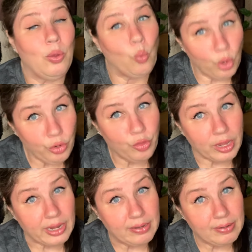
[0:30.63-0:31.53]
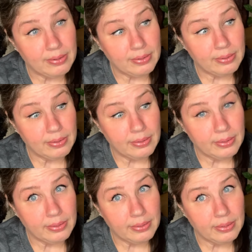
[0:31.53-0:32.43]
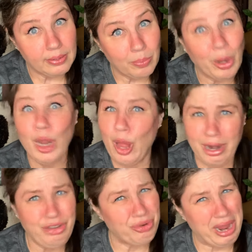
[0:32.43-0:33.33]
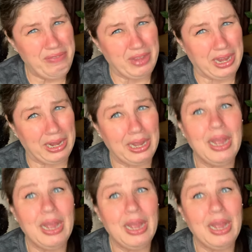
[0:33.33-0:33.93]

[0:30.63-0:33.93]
Worth it, but a lot of driving.